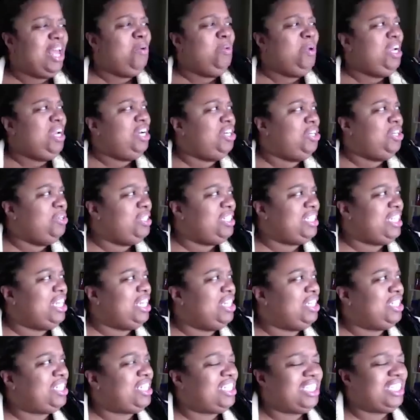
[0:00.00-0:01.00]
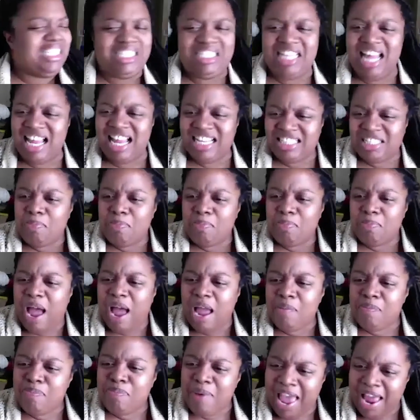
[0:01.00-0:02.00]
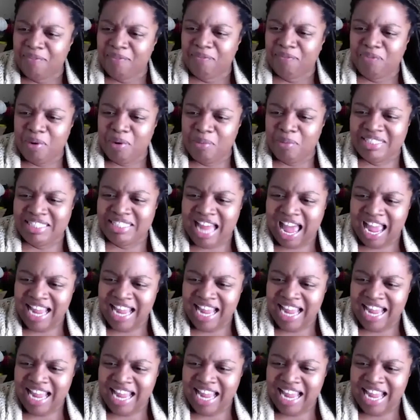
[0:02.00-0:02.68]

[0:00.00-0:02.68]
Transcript: extra. The people, it makes people feel like